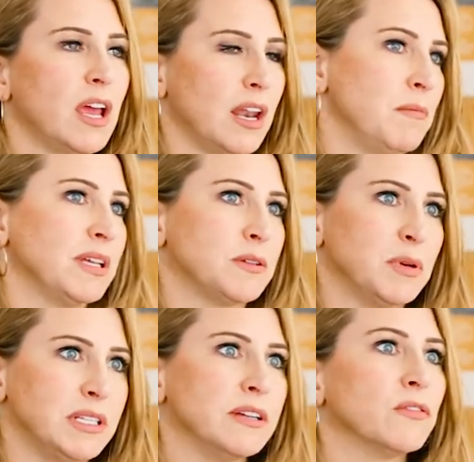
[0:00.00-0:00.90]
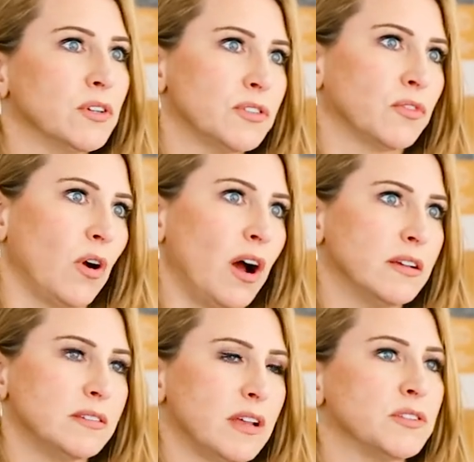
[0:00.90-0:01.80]
and it makes a big difference for
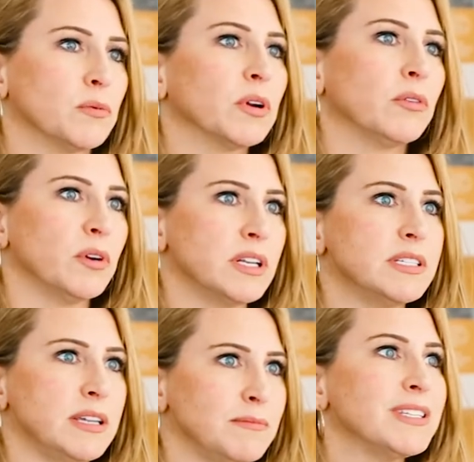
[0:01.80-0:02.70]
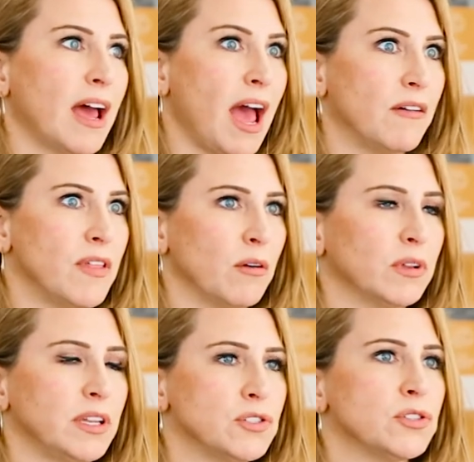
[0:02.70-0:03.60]
us as a recruiting team to have that
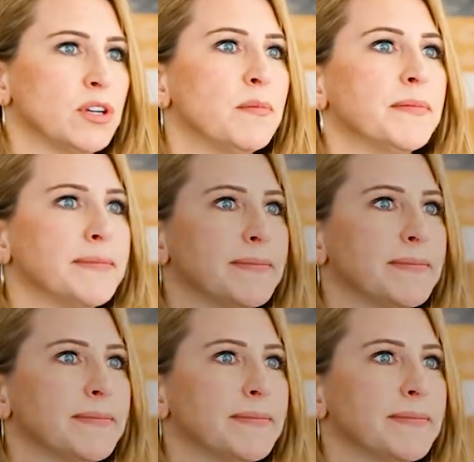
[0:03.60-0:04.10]
relationship.